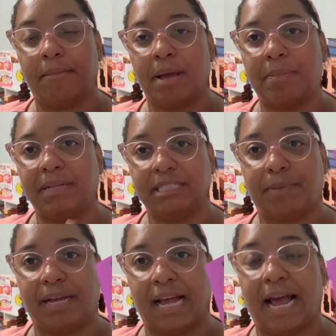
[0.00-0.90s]
Please
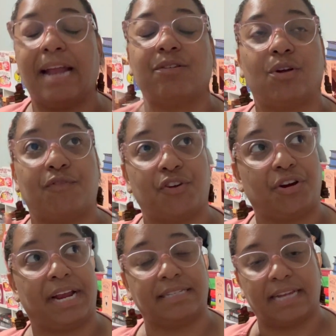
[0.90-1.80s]
buy. I don't know if you're
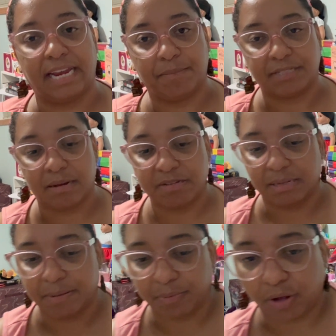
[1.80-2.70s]
anti-Amazon.
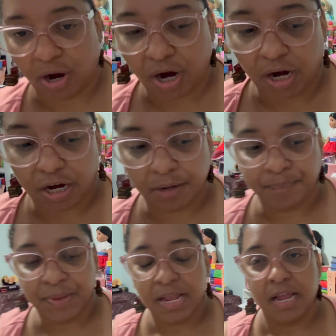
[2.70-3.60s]
Some people are.
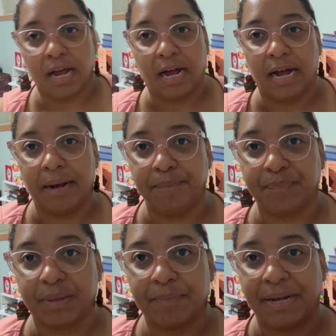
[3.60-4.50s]

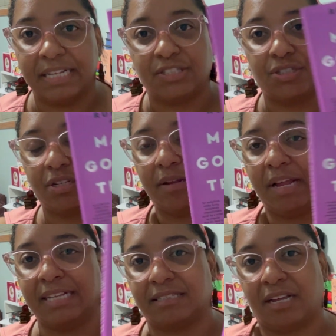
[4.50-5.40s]
But
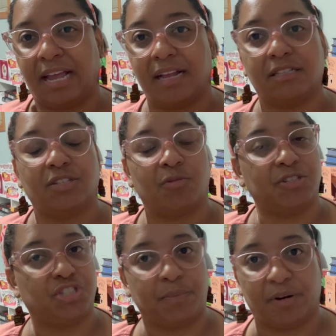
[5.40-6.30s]
it's so
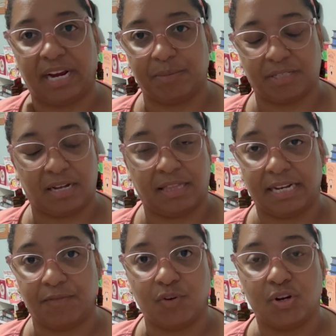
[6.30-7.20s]
much cheaper on Amazon
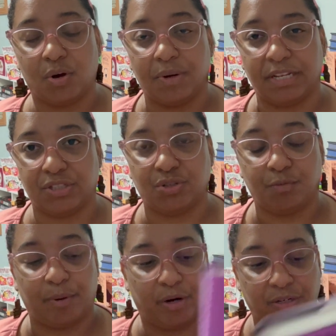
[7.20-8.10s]
than if you go into
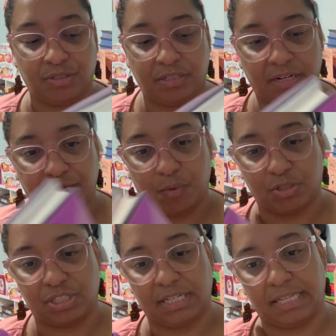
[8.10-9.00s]
Barnes,
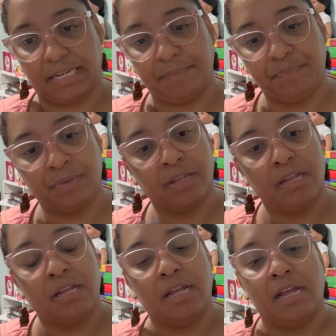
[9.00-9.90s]
unfortunately.
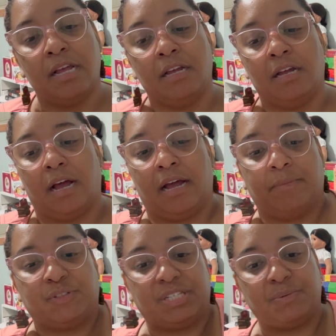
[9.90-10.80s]

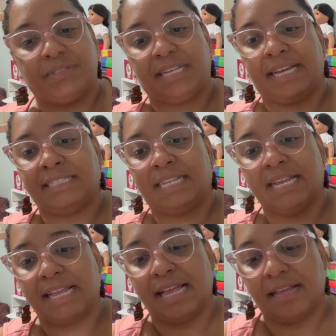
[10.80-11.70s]
So this one says,
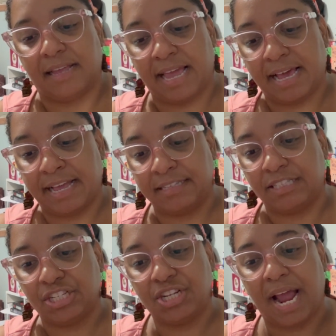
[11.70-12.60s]
as
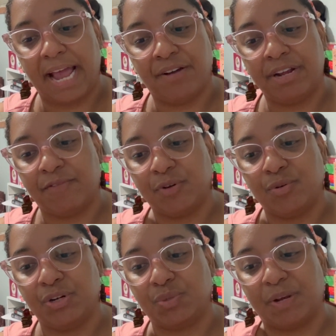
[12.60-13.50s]
the child of a
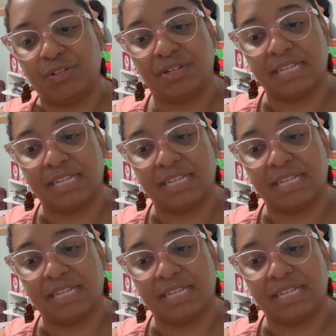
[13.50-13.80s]
Hooters waitress